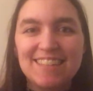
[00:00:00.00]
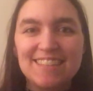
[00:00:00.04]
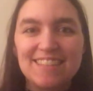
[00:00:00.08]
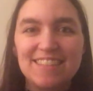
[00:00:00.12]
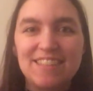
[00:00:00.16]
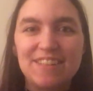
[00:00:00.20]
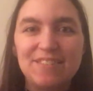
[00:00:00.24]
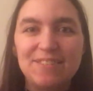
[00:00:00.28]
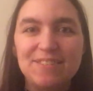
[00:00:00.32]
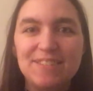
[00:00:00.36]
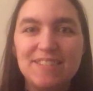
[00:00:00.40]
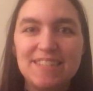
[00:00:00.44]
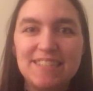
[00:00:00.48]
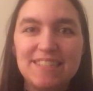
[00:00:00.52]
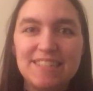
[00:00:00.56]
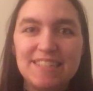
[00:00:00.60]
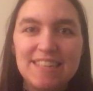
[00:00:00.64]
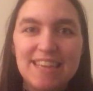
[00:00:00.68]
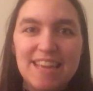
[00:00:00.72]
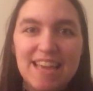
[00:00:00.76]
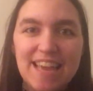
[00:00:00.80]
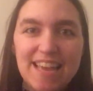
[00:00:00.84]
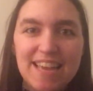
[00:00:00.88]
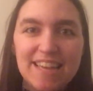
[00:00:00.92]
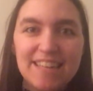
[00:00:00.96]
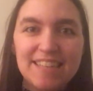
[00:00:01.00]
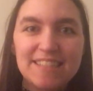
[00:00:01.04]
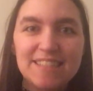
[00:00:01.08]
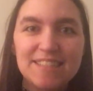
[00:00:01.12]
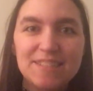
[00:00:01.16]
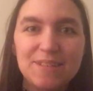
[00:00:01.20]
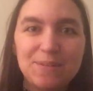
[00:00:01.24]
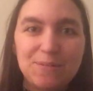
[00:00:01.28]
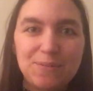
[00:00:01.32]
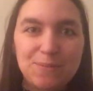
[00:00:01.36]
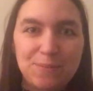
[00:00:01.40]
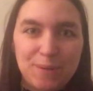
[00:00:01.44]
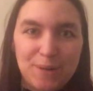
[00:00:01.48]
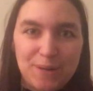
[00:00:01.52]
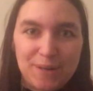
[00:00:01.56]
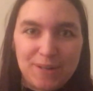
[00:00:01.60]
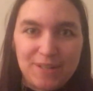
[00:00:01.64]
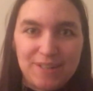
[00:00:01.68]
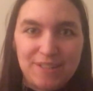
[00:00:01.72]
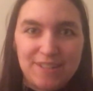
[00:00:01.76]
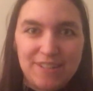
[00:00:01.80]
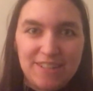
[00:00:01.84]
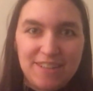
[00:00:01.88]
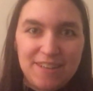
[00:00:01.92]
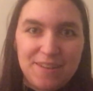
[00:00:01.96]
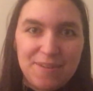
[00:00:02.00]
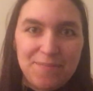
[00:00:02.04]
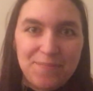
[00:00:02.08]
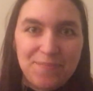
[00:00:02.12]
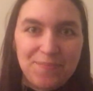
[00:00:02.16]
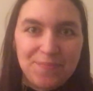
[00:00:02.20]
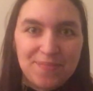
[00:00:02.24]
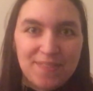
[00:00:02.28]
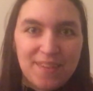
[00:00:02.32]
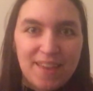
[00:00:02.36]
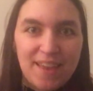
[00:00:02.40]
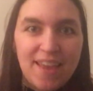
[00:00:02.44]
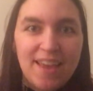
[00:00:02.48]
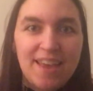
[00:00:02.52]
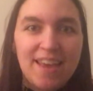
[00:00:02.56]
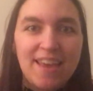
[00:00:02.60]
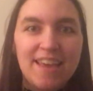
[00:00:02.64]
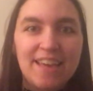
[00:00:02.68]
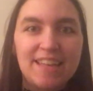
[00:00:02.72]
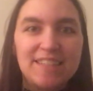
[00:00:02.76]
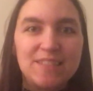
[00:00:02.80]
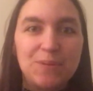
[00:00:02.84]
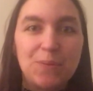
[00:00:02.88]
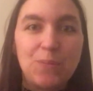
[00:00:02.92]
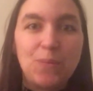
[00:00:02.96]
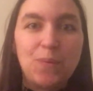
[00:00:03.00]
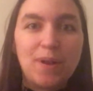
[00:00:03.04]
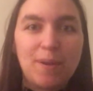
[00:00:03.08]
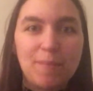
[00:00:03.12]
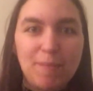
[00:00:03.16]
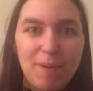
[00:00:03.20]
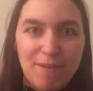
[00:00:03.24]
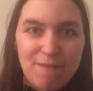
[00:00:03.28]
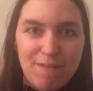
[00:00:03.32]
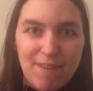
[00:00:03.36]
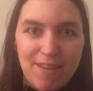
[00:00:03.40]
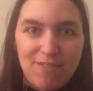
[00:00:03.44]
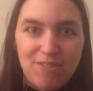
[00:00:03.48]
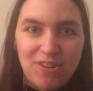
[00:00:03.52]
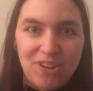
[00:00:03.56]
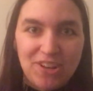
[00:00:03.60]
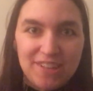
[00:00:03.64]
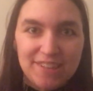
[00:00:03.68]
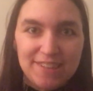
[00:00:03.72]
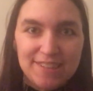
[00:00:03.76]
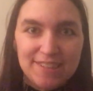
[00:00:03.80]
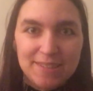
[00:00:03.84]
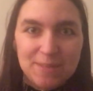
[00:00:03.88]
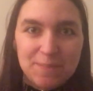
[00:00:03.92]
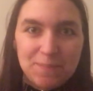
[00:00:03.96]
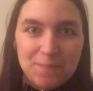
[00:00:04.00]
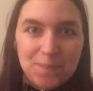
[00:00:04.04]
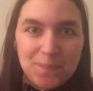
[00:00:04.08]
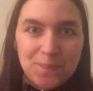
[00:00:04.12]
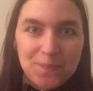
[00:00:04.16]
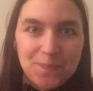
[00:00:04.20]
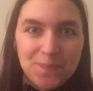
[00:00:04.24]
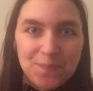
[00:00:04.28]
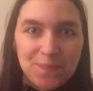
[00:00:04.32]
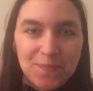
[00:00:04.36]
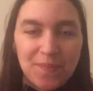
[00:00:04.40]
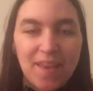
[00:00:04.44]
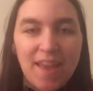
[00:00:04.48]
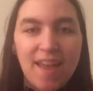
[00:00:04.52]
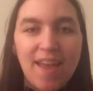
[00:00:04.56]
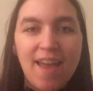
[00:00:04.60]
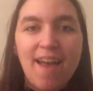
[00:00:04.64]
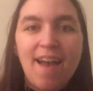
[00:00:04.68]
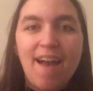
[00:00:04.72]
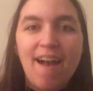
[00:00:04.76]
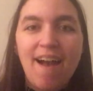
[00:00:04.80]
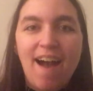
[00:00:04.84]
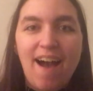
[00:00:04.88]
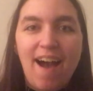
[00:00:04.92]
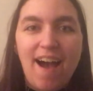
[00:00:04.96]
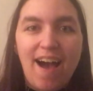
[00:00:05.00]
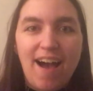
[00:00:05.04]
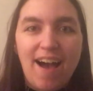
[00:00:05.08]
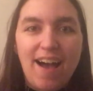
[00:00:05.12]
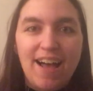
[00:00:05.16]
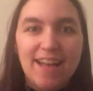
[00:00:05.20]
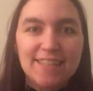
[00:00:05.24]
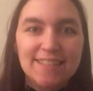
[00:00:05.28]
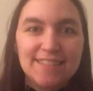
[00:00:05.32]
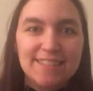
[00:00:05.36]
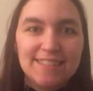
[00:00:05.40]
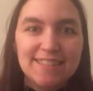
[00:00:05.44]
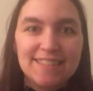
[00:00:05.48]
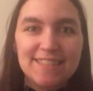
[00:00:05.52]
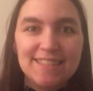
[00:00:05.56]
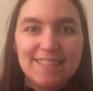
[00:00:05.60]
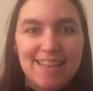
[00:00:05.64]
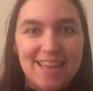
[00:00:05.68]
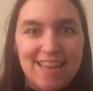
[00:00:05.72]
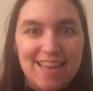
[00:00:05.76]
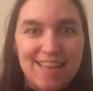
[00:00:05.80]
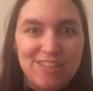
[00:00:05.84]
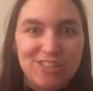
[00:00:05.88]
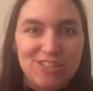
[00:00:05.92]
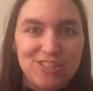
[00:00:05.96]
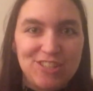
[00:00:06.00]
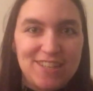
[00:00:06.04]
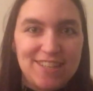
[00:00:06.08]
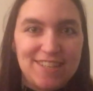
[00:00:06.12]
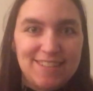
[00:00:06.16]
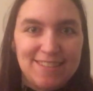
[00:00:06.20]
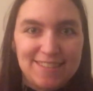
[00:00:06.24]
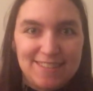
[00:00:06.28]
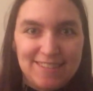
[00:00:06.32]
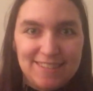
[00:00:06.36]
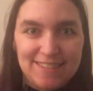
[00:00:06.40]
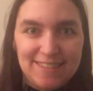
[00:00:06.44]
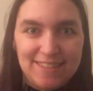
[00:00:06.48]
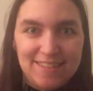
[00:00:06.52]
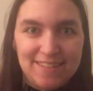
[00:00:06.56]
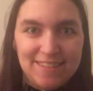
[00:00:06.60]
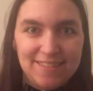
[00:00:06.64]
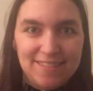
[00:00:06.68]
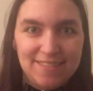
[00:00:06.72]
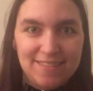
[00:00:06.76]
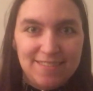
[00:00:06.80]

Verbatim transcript: So today's word, it's a, one of my favorites, ostentatious.